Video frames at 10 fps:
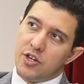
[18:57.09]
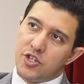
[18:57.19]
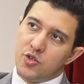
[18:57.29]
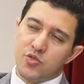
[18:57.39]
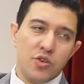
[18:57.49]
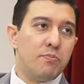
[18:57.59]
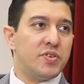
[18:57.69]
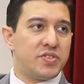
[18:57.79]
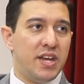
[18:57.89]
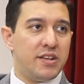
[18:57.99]

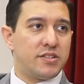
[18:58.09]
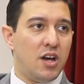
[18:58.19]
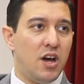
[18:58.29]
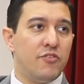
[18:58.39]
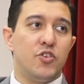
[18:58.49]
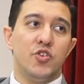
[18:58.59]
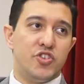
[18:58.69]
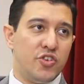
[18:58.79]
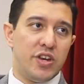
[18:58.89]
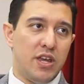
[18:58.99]
2-3% of your
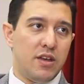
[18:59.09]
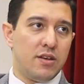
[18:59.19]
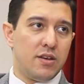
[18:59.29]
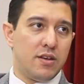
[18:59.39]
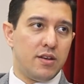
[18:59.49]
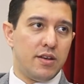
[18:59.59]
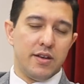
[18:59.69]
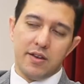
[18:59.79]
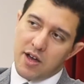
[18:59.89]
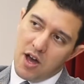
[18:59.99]
journey.
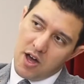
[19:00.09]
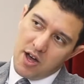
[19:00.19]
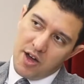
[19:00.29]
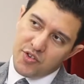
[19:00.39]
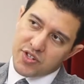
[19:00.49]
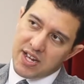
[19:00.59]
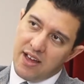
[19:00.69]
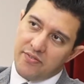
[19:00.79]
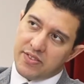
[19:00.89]
Right. Understand